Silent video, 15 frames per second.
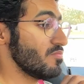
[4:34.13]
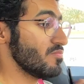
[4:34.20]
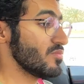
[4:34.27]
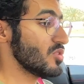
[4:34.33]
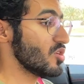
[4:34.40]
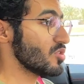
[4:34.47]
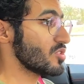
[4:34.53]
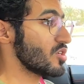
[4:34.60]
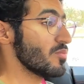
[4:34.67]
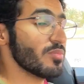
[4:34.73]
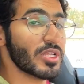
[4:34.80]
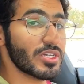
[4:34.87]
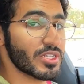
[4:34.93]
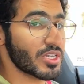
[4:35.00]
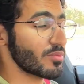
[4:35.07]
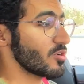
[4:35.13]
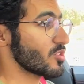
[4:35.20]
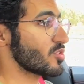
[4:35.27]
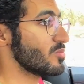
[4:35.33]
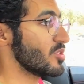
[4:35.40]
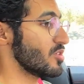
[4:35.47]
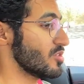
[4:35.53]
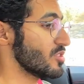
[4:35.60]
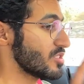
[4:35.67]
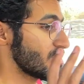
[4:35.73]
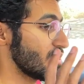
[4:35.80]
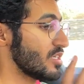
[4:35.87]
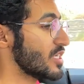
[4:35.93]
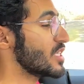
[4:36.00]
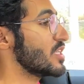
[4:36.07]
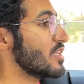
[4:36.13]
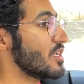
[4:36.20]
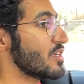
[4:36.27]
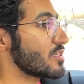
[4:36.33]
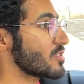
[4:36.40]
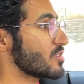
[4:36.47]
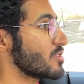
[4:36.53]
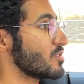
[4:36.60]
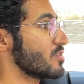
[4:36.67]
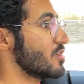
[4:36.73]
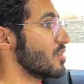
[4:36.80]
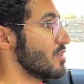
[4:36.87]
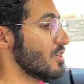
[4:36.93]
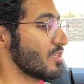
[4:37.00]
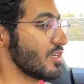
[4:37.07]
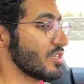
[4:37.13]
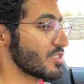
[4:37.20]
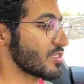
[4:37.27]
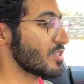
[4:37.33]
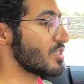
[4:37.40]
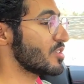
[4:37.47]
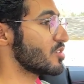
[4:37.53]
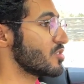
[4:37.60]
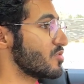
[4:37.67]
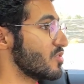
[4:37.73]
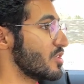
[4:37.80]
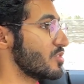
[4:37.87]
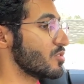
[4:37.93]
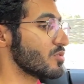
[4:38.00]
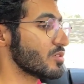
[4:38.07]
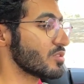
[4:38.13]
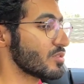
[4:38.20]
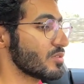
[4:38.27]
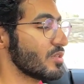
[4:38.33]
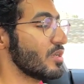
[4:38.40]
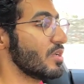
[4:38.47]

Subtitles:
I'm not complaining about, to be honest. I really like it. It has a really good feel to it.